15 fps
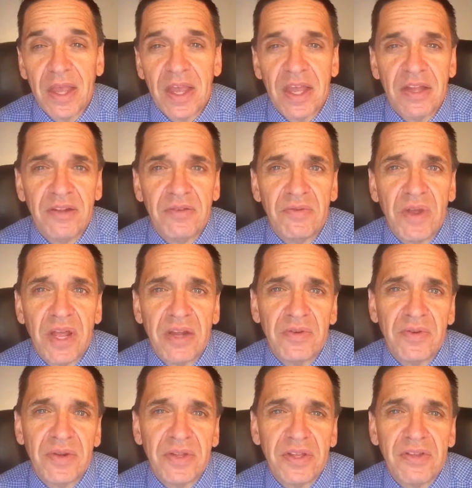And
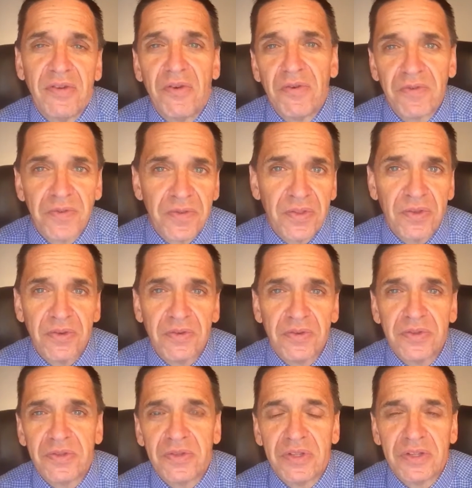really over
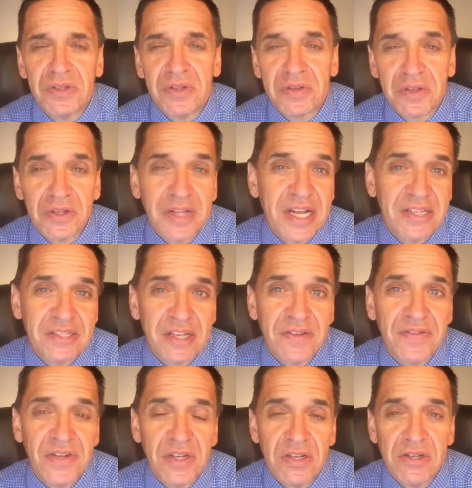the last
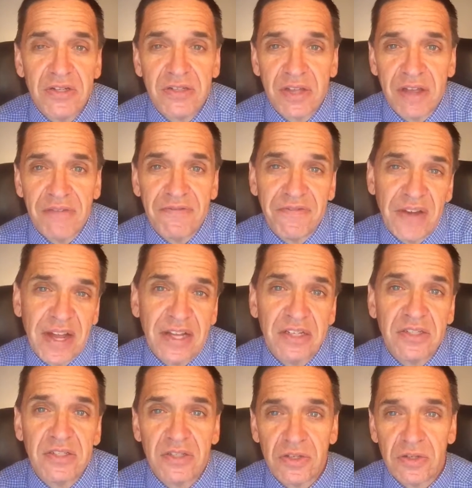7 years, I've
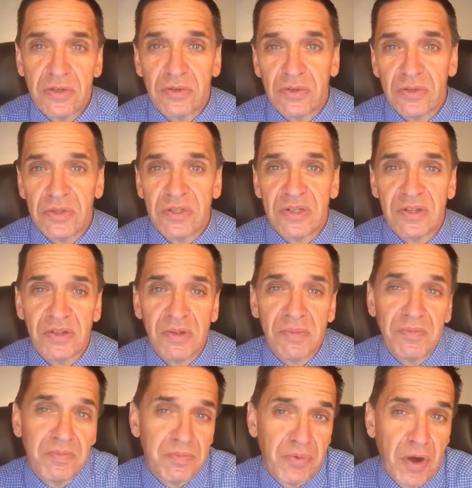fine-tuned the
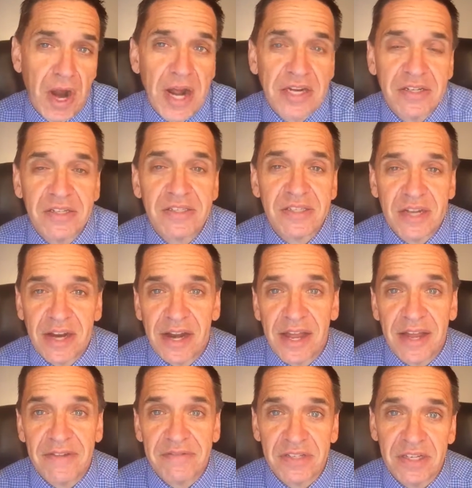practice that I
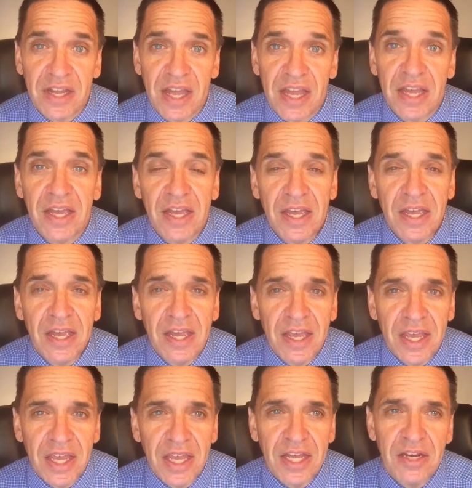have today.
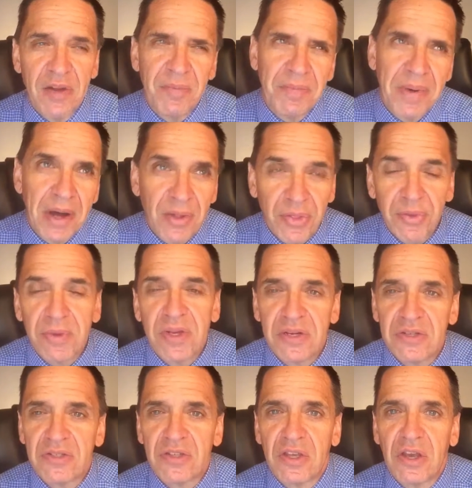And about 3
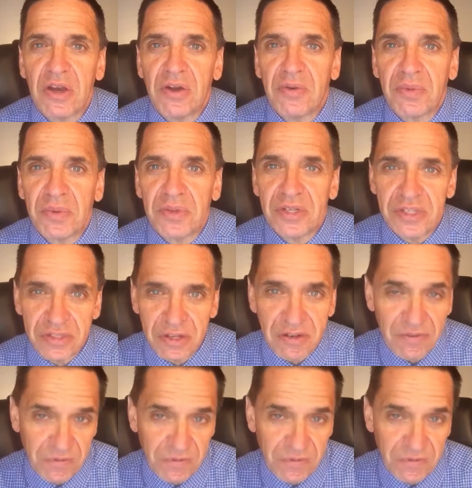years ago, really started